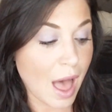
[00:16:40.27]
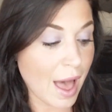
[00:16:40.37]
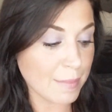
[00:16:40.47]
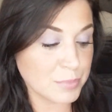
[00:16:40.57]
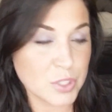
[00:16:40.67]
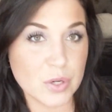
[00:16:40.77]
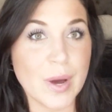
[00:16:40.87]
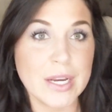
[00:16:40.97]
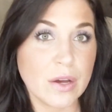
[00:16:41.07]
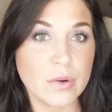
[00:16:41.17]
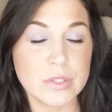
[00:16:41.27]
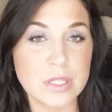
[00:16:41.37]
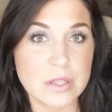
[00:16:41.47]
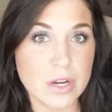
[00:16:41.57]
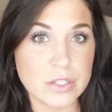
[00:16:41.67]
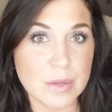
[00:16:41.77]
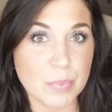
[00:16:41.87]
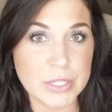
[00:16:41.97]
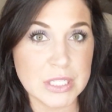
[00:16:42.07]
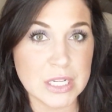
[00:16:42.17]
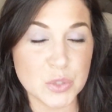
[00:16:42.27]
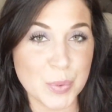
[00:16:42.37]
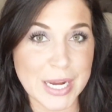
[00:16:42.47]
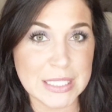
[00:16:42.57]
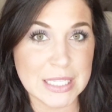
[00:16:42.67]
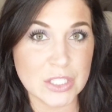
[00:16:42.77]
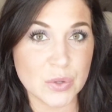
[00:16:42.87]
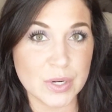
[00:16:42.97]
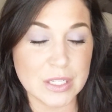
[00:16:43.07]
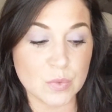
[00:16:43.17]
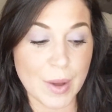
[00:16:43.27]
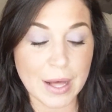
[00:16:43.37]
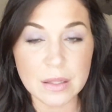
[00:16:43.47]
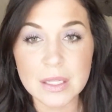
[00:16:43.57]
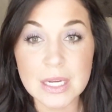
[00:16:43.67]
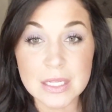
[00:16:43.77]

up to, I know there's some prestige brands that do it as well.